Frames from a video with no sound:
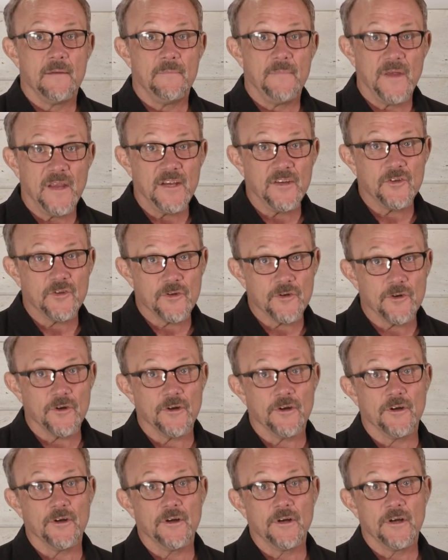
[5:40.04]
Make
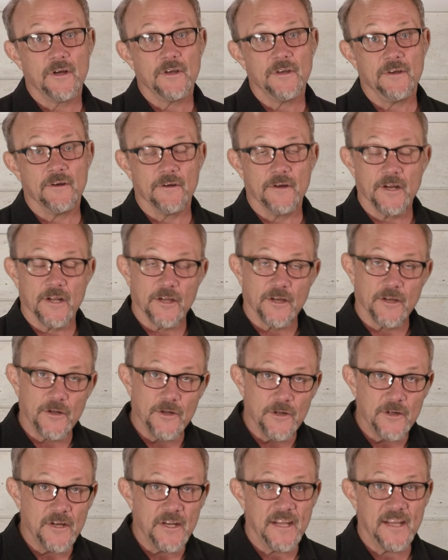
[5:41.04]
sure you're in a
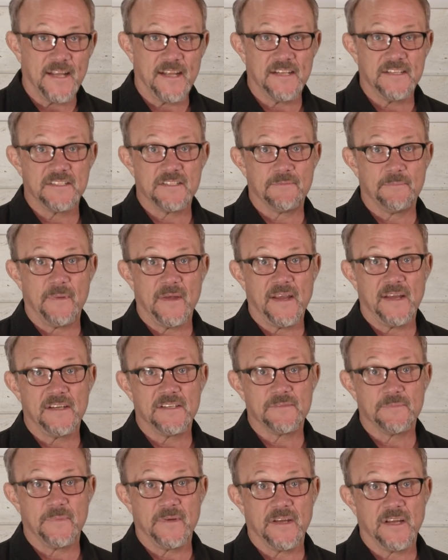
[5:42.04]
good
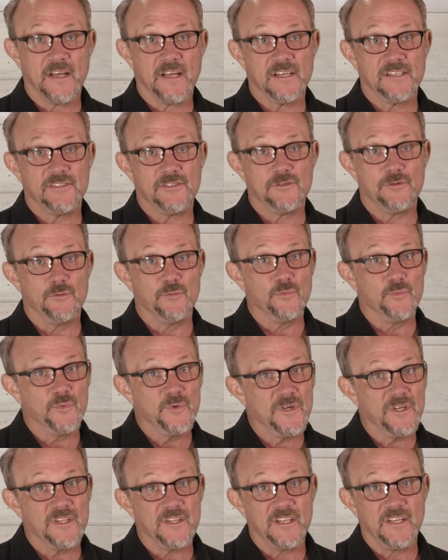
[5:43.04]
headspace because you
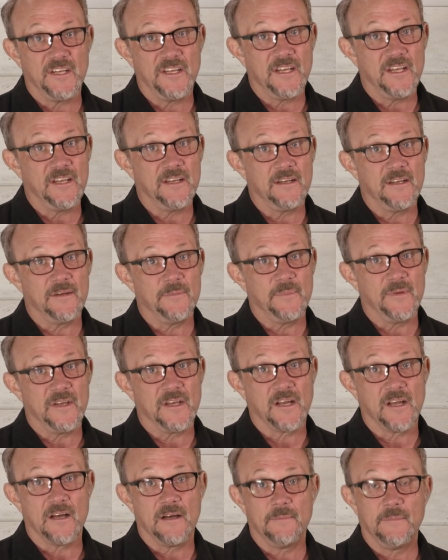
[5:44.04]
really need to
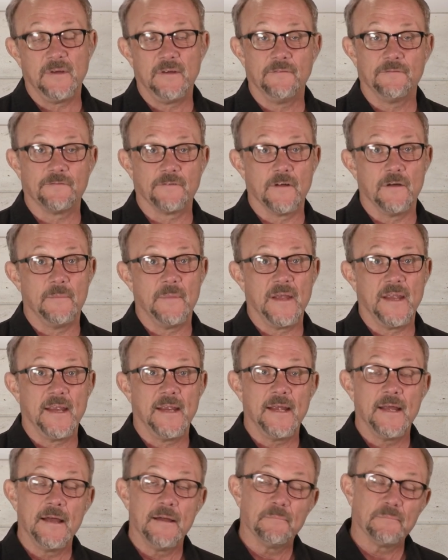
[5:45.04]
be coming from
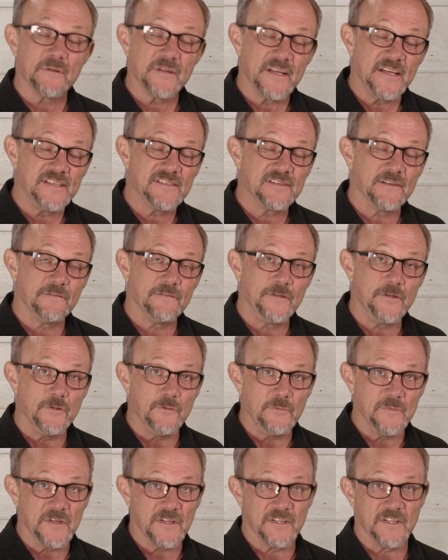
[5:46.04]
a place of
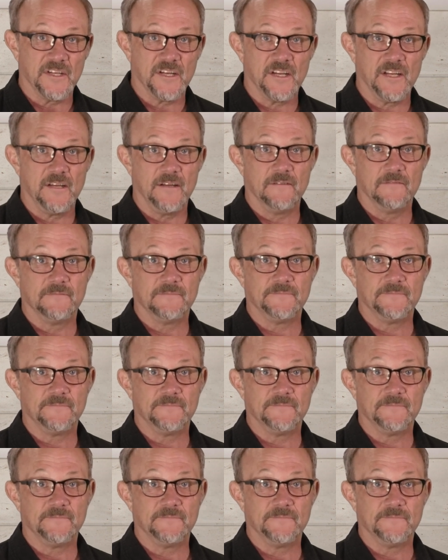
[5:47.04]
humility.